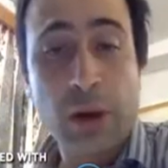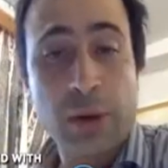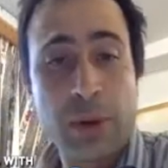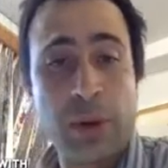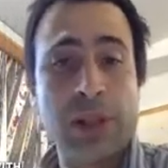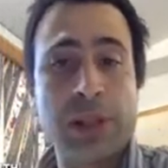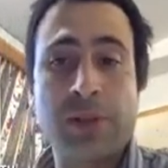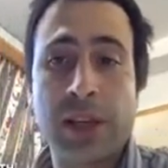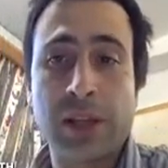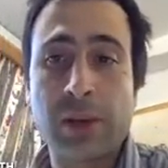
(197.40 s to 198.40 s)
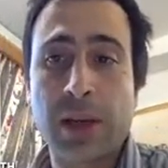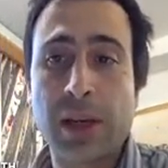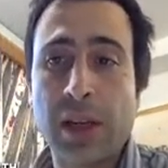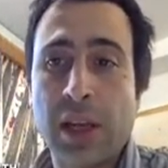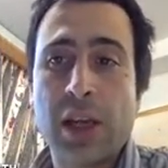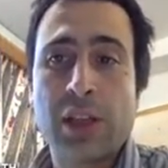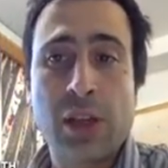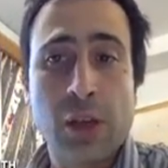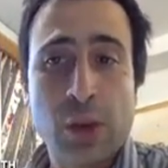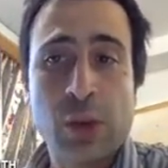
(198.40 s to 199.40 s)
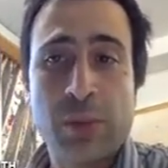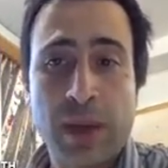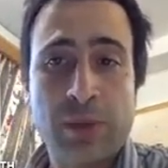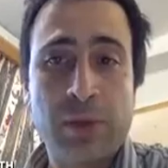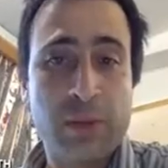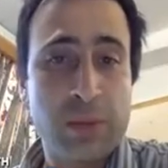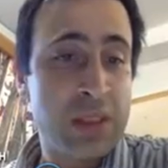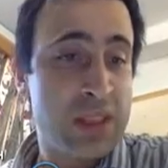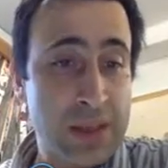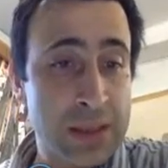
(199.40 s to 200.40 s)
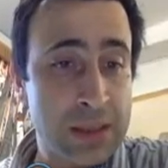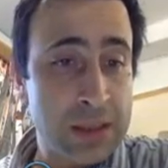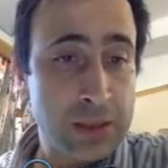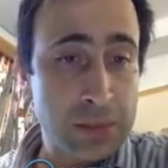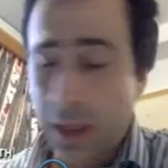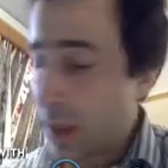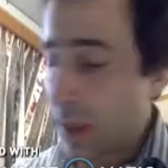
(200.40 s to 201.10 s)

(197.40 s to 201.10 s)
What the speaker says: on a progressive tax rate. So who would benefit from this tax system?